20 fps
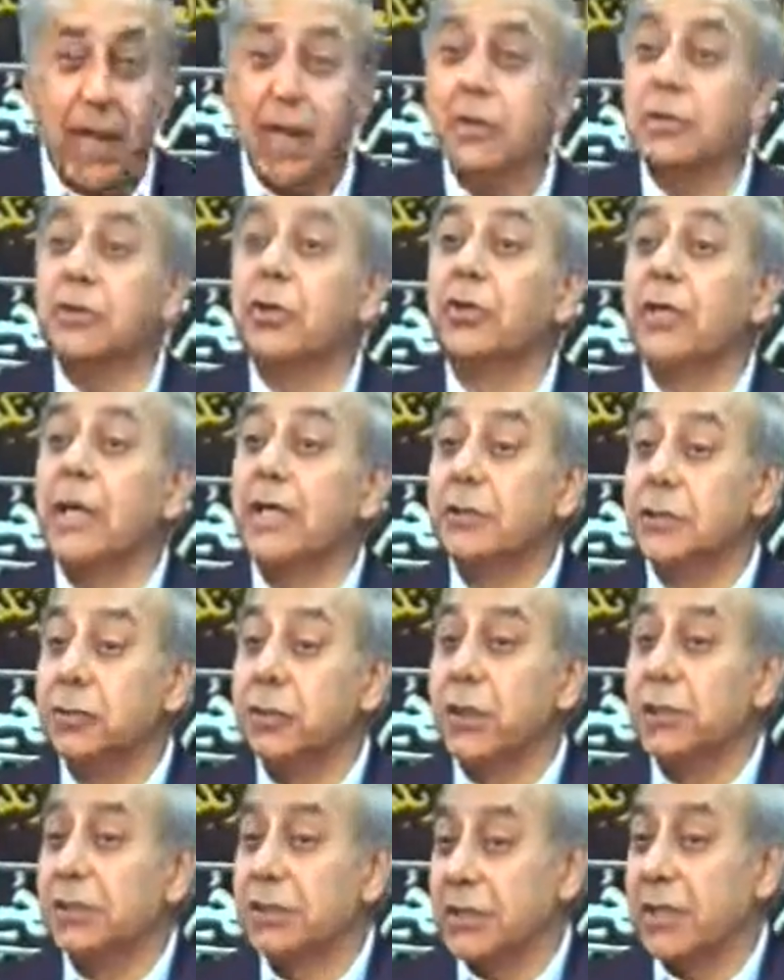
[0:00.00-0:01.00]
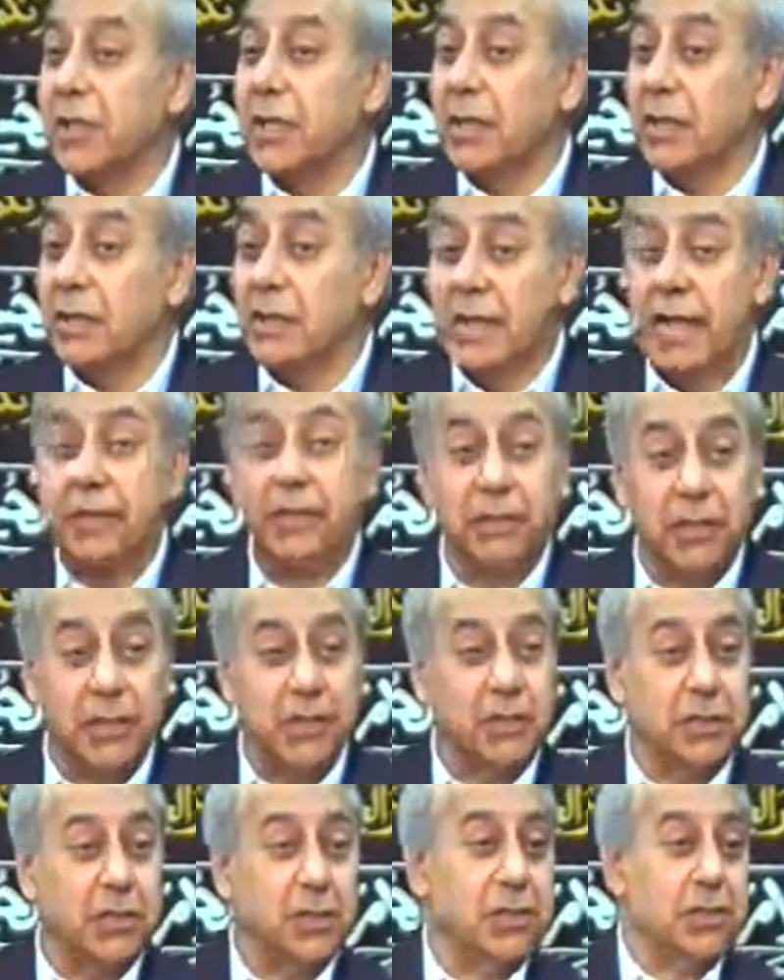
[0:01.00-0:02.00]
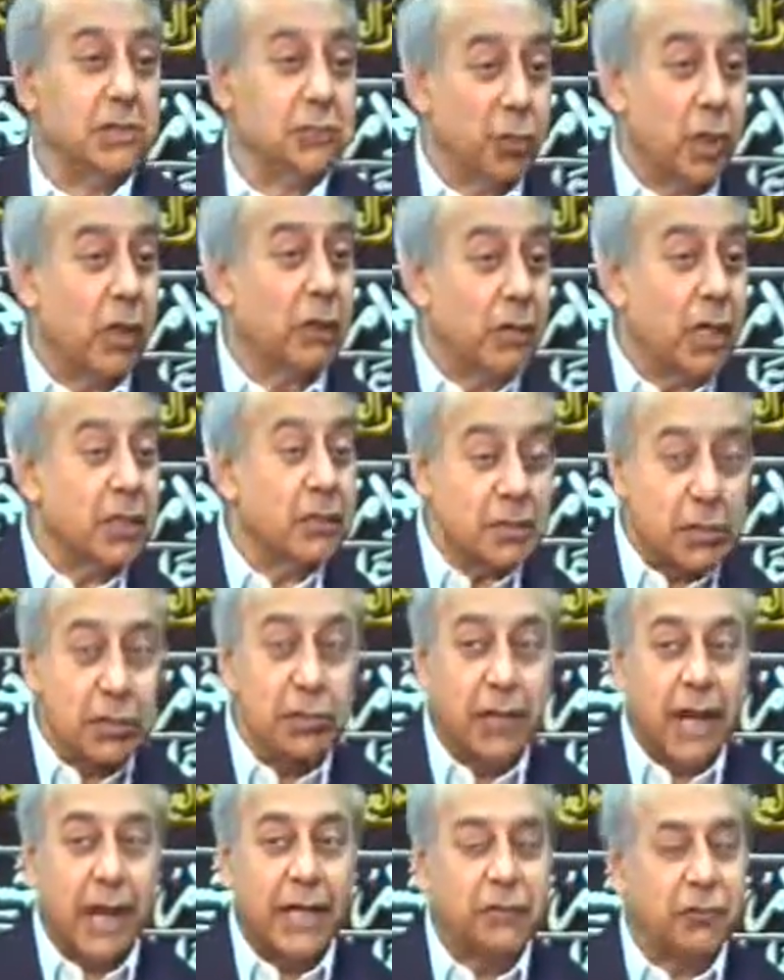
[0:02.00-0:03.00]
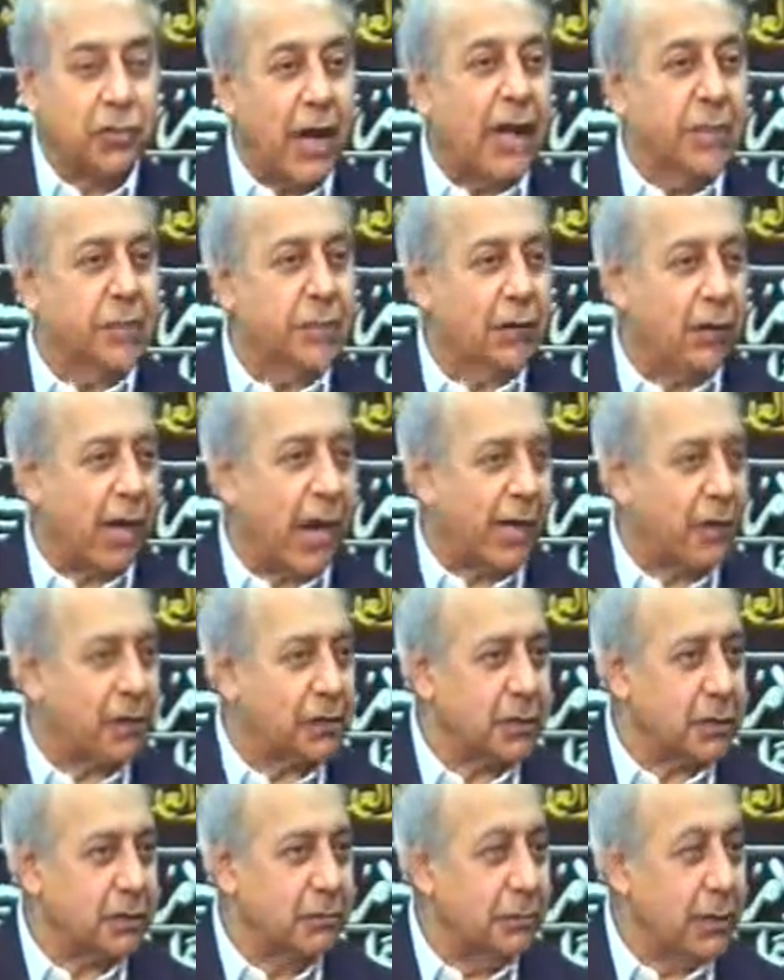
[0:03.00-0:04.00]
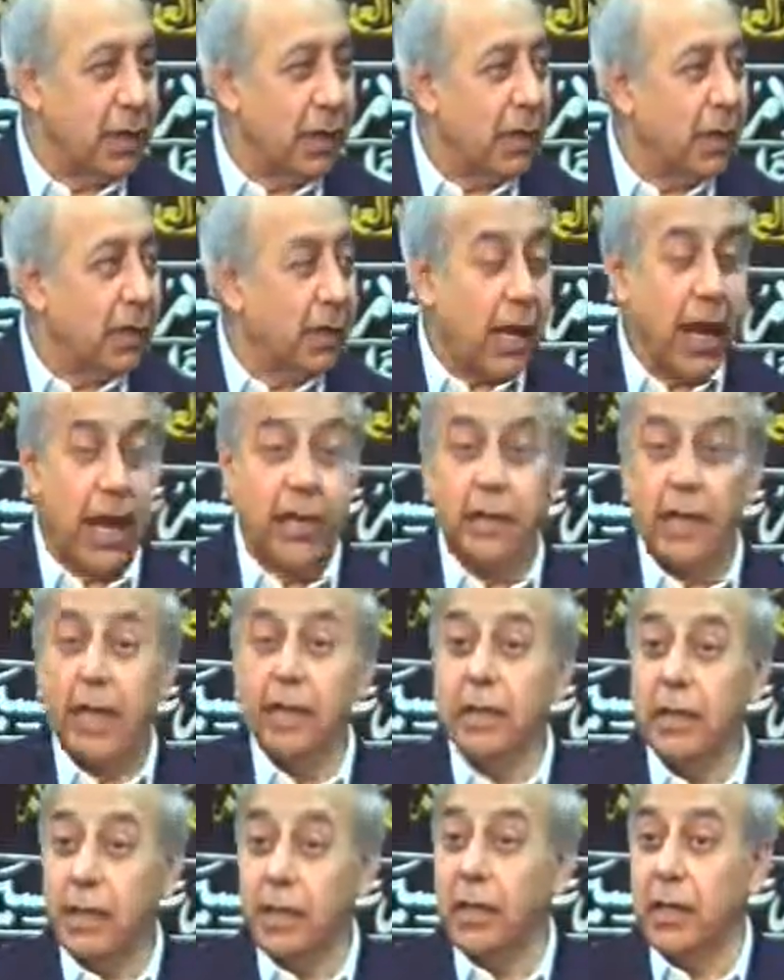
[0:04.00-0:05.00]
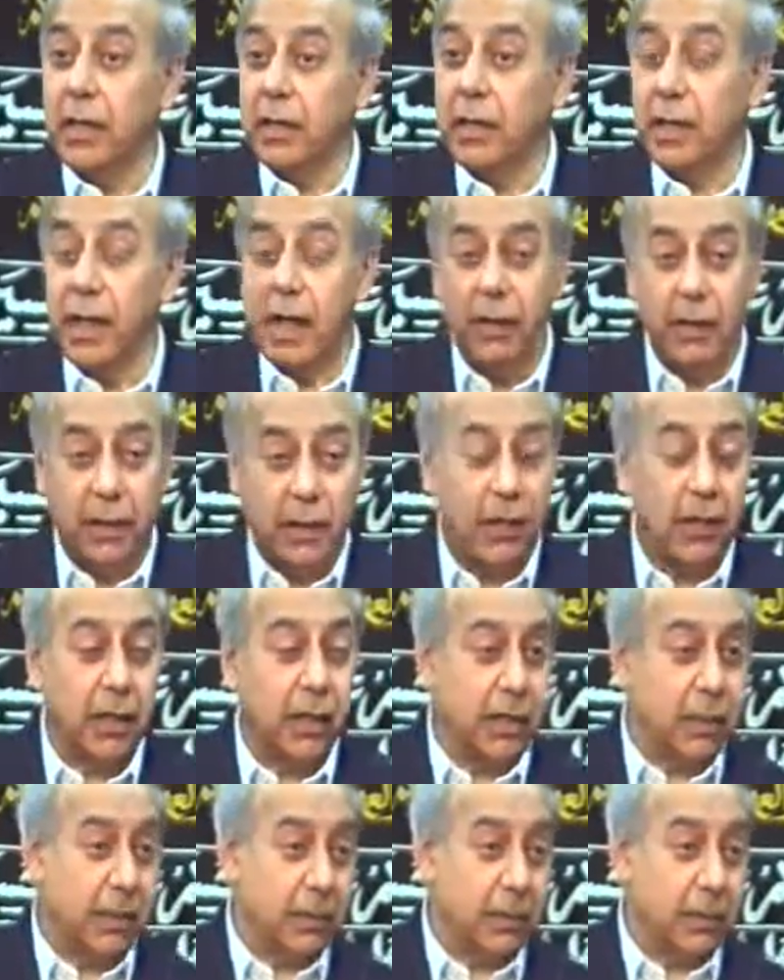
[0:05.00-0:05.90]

so that you can see that this is what a Sunnite writer writes. And, and he, he